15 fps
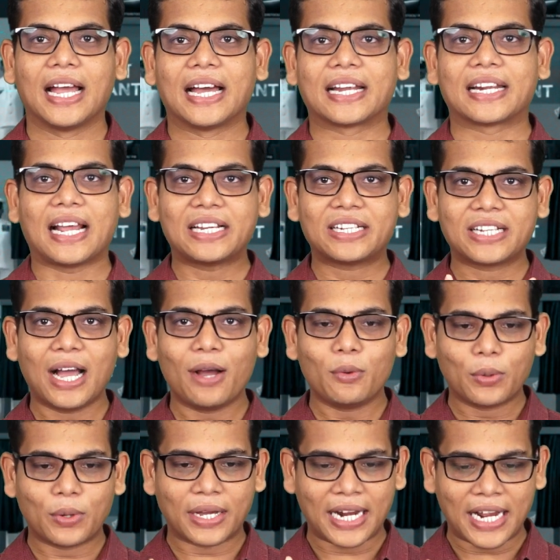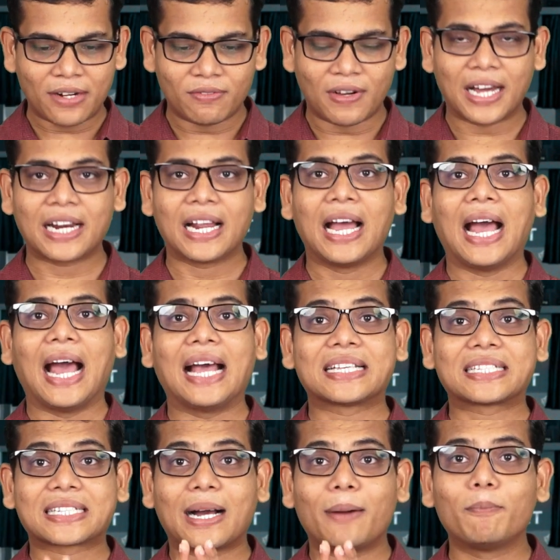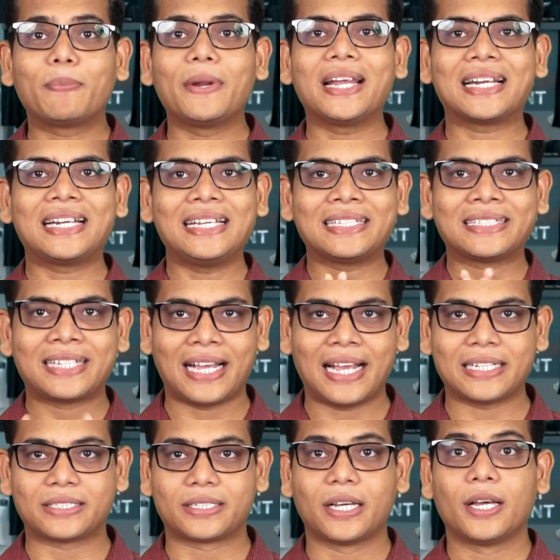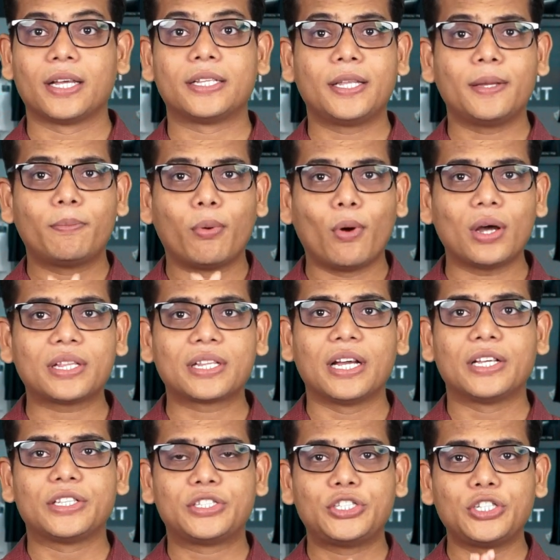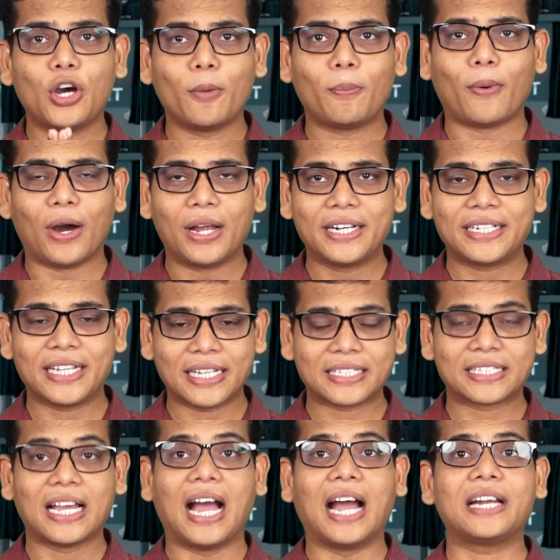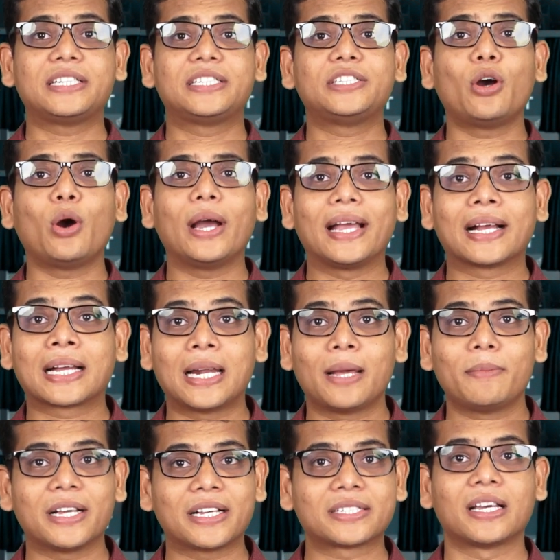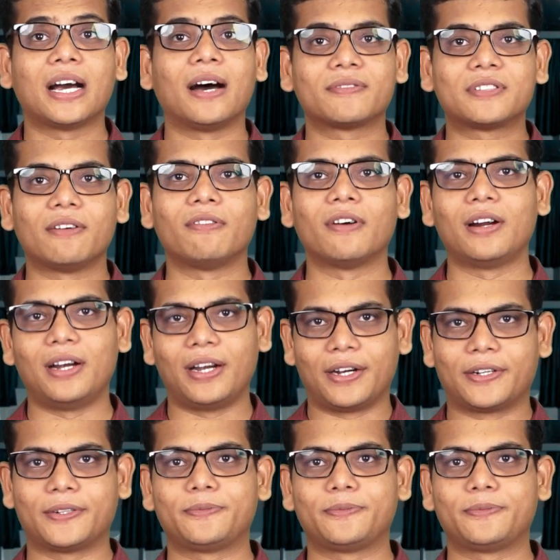Russia-Ukraine war has completely changed the both geopolitics and geoeconomics of the world,